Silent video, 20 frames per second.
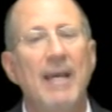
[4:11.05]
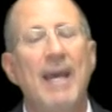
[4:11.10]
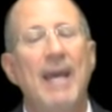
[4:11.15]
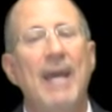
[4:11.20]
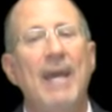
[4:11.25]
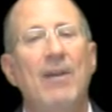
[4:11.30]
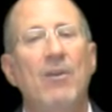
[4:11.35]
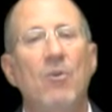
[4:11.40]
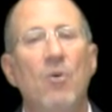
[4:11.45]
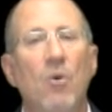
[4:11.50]

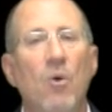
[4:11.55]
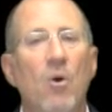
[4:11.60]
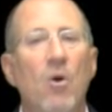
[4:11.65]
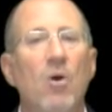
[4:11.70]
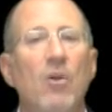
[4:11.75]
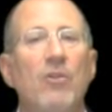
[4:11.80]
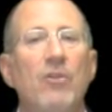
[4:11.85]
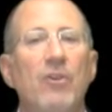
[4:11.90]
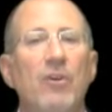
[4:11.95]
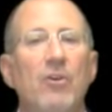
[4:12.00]
and
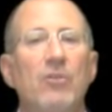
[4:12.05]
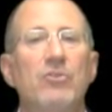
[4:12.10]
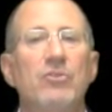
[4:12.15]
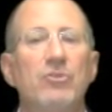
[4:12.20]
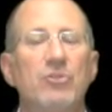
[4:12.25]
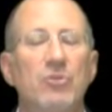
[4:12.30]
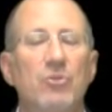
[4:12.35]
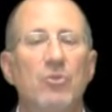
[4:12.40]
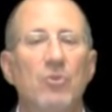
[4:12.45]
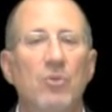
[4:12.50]
all of
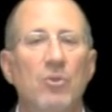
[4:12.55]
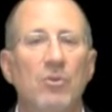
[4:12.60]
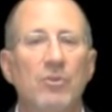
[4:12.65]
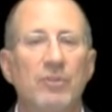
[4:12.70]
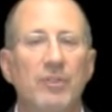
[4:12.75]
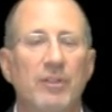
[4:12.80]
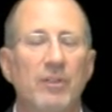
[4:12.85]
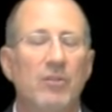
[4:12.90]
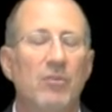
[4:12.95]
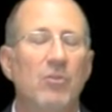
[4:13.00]
those
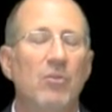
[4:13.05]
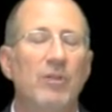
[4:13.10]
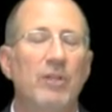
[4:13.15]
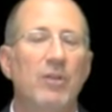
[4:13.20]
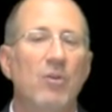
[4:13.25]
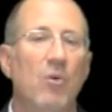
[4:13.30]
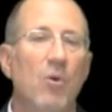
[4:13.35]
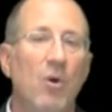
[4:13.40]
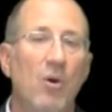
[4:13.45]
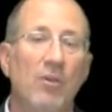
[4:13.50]
tools,
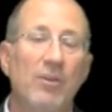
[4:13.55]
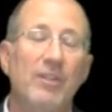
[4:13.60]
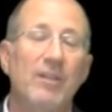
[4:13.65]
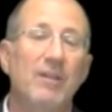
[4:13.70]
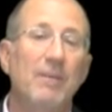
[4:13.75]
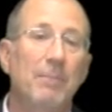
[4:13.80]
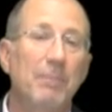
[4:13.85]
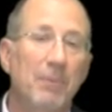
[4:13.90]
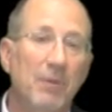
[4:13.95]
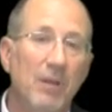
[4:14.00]
including all of the
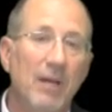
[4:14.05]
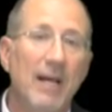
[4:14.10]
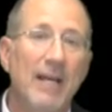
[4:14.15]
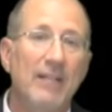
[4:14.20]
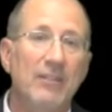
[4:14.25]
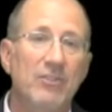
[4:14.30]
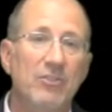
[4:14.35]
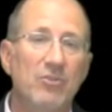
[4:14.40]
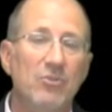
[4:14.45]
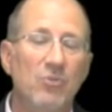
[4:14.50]

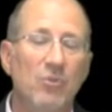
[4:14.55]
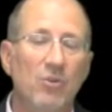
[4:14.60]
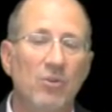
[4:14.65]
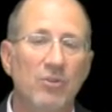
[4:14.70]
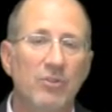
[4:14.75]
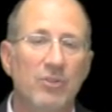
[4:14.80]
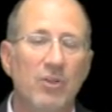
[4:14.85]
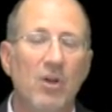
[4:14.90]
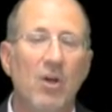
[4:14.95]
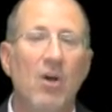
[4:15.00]
compliance
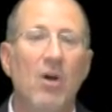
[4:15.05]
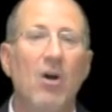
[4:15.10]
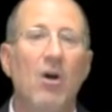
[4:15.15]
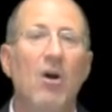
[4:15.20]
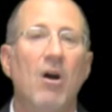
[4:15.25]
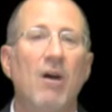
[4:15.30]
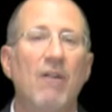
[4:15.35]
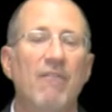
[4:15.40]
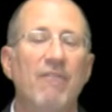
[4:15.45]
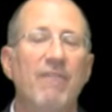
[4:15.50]
tools,
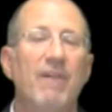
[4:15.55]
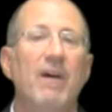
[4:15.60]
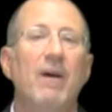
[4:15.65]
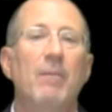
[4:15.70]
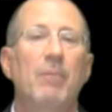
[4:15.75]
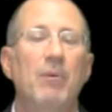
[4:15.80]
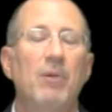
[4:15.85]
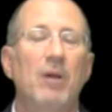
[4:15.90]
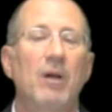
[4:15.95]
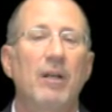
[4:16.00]
are
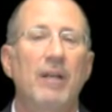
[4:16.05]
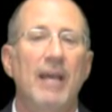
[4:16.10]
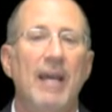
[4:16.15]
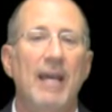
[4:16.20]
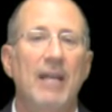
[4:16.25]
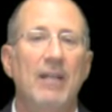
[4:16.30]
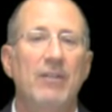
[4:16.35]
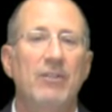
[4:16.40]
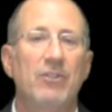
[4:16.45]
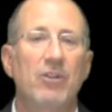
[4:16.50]
available on
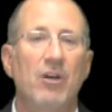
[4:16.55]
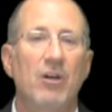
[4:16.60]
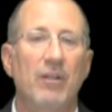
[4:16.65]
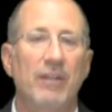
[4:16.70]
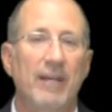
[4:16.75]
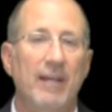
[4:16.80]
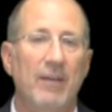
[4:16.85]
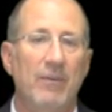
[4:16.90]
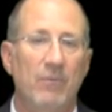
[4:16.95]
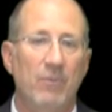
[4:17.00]
HR
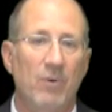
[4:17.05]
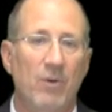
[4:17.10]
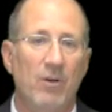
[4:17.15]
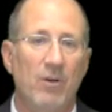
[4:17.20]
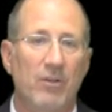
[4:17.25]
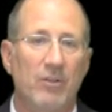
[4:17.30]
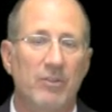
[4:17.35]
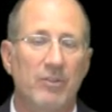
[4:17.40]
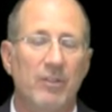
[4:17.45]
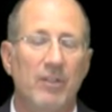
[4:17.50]
That
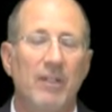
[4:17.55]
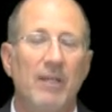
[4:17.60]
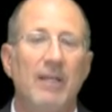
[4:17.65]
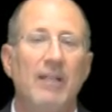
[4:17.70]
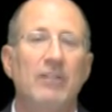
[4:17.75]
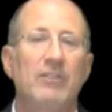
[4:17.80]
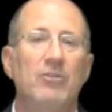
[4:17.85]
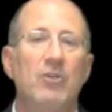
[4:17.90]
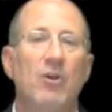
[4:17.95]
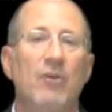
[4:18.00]
Works.
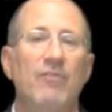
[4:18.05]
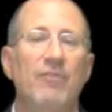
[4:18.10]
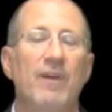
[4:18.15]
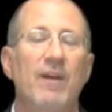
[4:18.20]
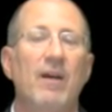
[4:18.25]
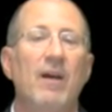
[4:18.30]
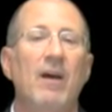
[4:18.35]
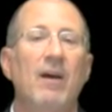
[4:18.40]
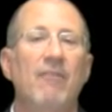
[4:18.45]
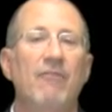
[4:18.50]
So
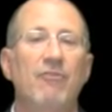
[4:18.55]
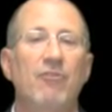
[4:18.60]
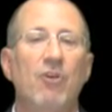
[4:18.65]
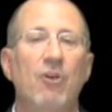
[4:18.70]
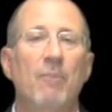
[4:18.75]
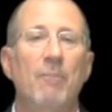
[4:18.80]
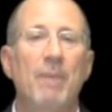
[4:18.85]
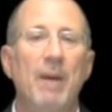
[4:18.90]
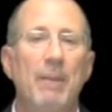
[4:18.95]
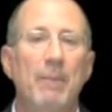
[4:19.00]
if
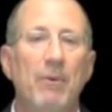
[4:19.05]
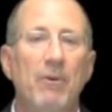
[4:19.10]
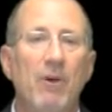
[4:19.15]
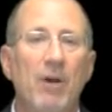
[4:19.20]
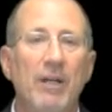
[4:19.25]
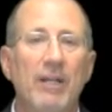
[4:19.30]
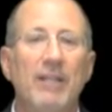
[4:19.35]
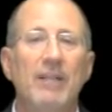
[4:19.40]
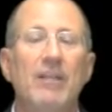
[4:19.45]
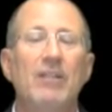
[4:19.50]
you're a member
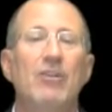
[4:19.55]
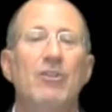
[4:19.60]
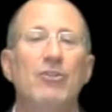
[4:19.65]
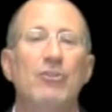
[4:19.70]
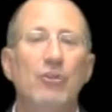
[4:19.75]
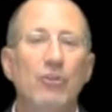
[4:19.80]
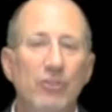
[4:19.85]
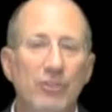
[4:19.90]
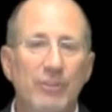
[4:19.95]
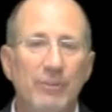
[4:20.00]
on it,
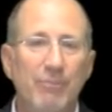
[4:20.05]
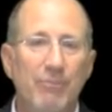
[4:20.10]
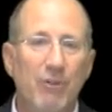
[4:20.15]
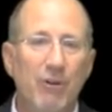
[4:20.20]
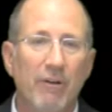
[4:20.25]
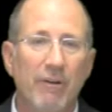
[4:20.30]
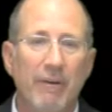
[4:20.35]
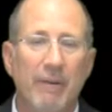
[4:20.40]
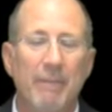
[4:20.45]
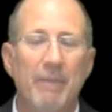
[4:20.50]
use the
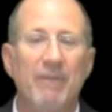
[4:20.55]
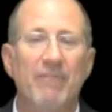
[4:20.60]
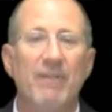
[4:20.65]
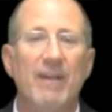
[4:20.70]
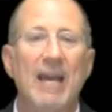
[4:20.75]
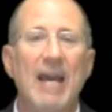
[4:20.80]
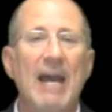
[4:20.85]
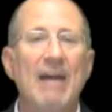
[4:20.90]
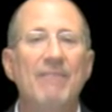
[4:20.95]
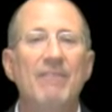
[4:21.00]
program. If
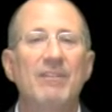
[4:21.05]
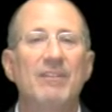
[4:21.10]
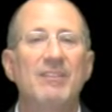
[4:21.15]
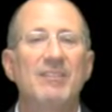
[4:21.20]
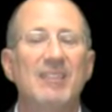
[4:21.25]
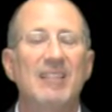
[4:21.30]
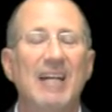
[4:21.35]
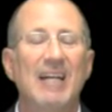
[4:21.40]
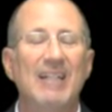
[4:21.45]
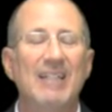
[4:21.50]
you
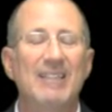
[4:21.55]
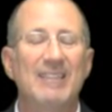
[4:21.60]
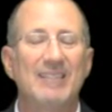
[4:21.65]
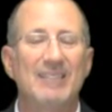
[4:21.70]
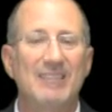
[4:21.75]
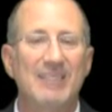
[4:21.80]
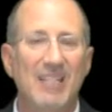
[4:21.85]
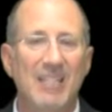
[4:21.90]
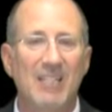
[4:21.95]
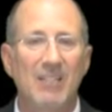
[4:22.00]
haven't gotten to
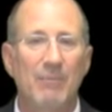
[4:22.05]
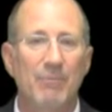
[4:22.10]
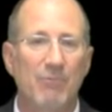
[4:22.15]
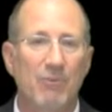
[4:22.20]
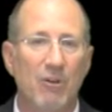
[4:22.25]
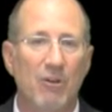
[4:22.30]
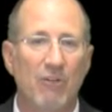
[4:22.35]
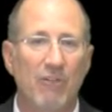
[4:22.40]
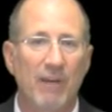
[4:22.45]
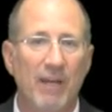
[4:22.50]
see the
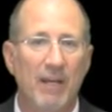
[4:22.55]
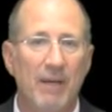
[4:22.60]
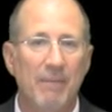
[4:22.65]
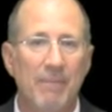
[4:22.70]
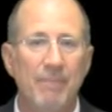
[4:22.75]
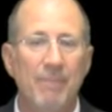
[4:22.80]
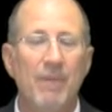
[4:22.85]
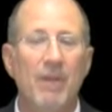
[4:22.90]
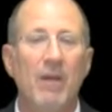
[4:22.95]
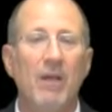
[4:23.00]

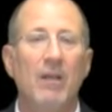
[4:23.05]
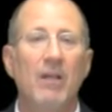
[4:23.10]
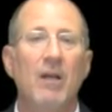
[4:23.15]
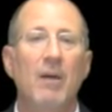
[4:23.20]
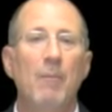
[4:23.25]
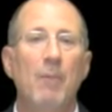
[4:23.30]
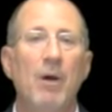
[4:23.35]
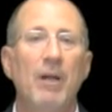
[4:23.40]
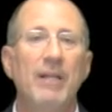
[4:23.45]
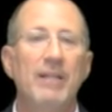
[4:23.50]
program,
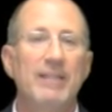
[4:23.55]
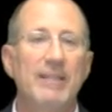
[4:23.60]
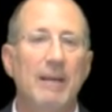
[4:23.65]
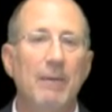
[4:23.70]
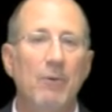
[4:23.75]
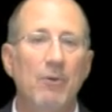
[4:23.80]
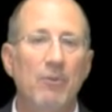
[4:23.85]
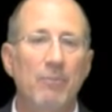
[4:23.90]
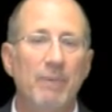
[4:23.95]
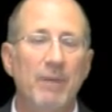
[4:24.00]
come on a
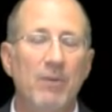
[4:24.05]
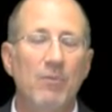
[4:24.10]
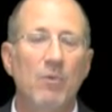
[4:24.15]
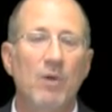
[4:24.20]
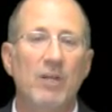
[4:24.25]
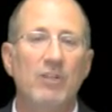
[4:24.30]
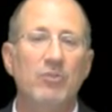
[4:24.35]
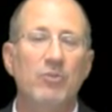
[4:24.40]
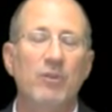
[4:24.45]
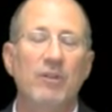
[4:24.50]
demo with me,
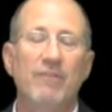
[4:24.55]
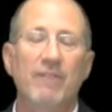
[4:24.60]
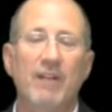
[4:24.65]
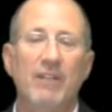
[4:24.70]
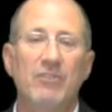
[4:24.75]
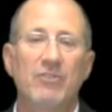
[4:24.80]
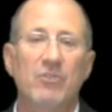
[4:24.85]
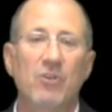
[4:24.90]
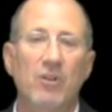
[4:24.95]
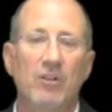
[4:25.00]
watch one of
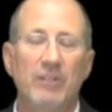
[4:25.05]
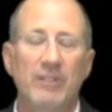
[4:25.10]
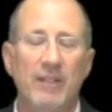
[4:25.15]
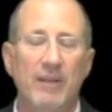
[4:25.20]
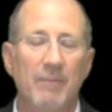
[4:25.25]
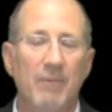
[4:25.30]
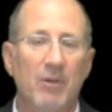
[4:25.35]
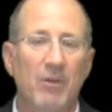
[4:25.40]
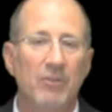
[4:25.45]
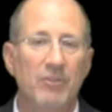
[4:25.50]
our store
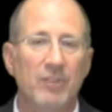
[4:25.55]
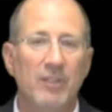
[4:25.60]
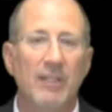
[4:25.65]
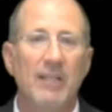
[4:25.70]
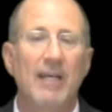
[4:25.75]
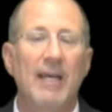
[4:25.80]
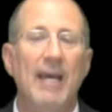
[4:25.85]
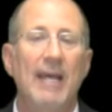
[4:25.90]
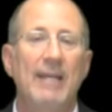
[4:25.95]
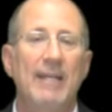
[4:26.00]
demos,
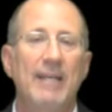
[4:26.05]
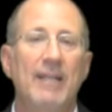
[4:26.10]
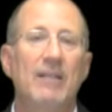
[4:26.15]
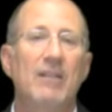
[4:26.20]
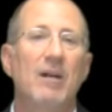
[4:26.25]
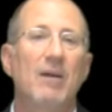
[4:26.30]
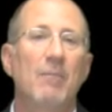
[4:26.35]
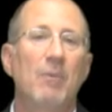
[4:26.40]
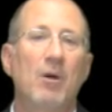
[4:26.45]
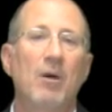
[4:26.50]
and then
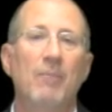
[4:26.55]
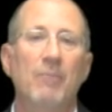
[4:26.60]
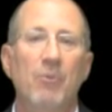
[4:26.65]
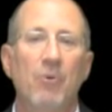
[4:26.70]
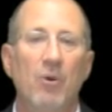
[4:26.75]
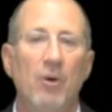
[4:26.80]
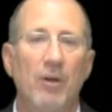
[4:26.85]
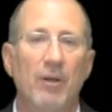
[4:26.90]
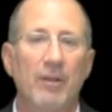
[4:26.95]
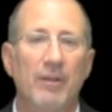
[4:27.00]
come on
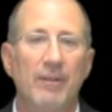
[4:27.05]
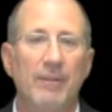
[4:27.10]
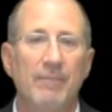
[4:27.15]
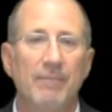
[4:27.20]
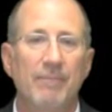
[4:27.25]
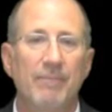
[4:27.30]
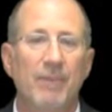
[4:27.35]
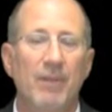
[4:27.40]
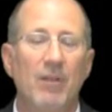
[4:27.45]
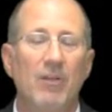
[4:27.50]
board.
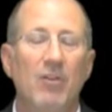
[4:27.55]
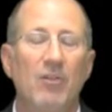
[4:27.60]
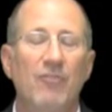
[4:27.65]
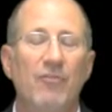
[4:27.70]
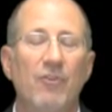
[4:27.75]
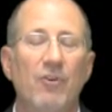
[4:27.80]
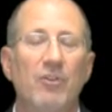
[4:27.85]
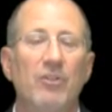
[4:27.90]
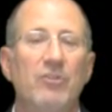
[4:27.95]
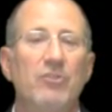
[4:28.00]
Look
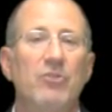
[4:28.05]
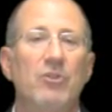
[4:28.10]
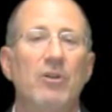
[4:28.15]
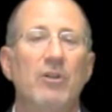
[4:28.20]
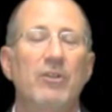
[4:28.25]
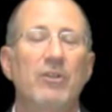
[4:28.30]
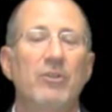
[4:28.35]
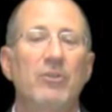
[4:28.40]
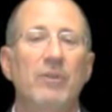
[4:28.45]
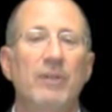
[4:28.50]
forward to
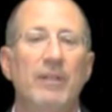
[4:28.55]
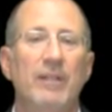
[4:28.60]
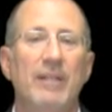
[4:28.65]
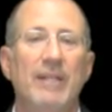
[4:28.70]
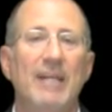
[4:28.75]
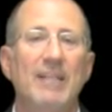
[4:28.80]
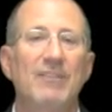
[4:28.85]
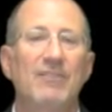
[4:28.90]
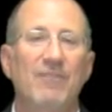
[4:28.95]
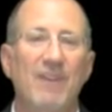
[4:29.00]
talking to you in the
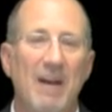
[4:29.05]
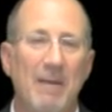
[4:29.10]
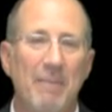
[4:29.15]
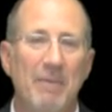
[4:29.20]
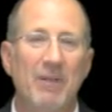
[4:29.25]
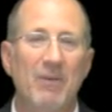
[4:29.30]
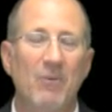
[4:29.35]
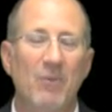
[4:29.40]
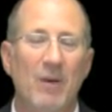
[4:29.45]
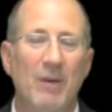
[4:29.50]
next
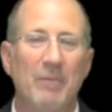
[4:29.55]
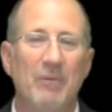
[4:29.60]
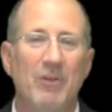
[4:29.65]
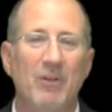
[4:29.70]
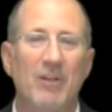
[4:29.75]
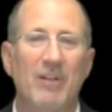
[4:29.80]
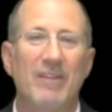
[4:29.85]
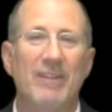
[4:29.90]
5-minute webinar.